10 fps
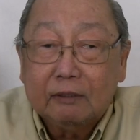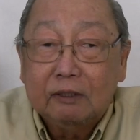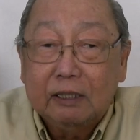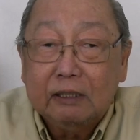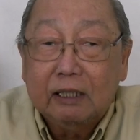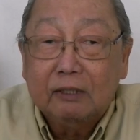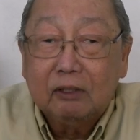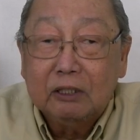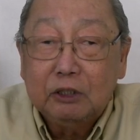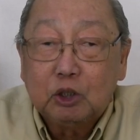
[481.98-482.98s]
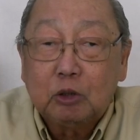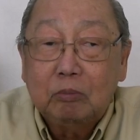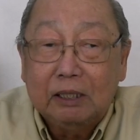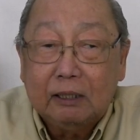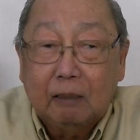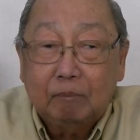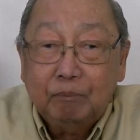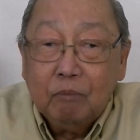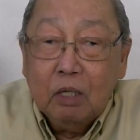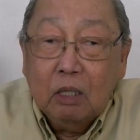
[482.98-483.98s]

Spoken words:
ethnic and religious makeup.